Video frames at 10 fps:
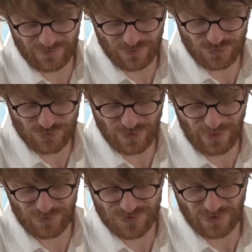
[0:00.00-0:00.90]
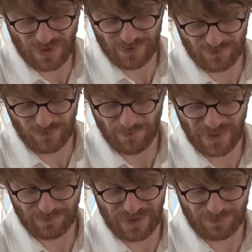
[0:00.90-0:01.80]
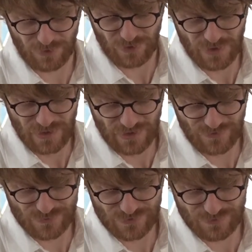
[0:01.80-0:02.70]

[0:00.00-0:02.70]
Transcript: Those two numbers are coming from that paper, and this was